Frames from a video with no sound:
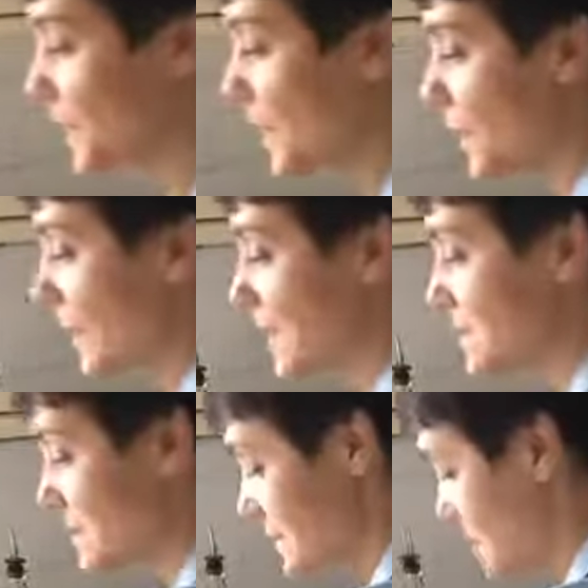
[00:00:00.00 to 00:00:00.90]
Okay,
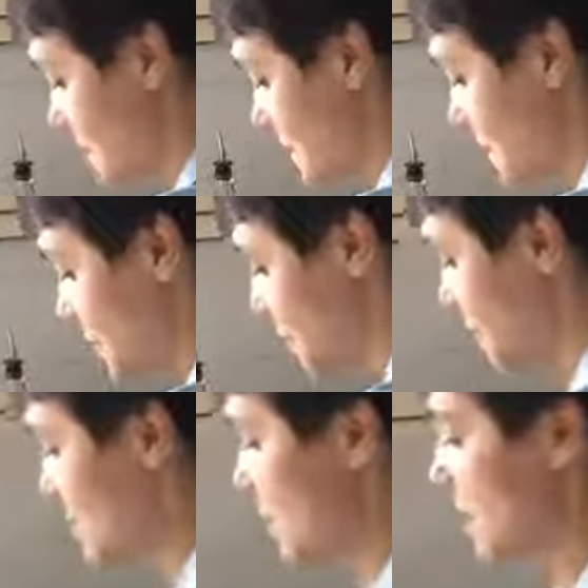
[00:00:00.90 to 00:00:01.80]
so
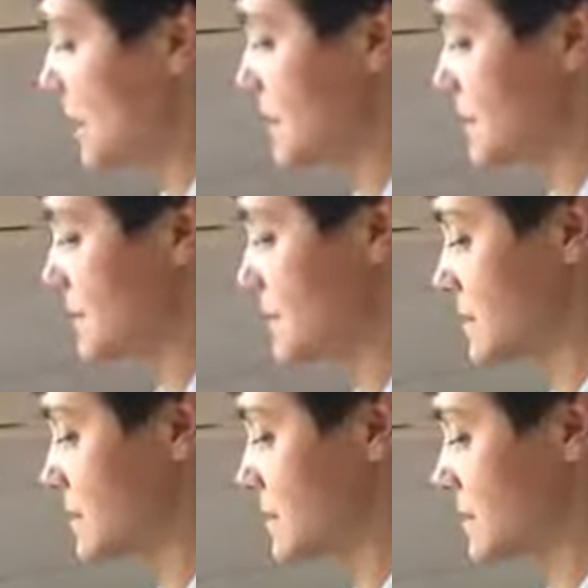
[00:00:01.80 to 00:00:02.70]
we've got our
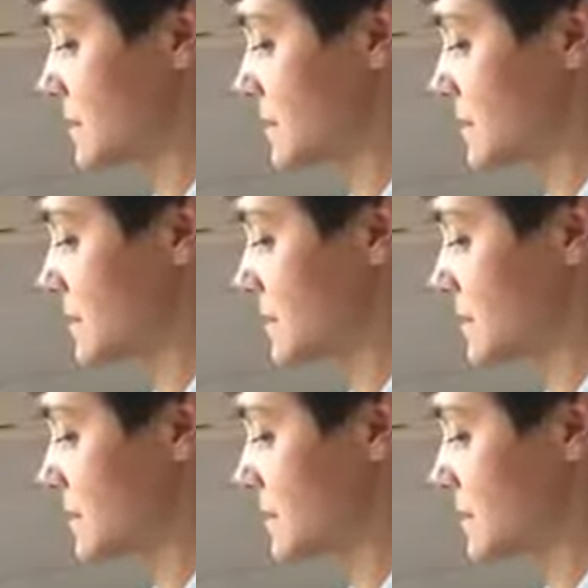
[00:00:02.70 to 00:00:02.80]
last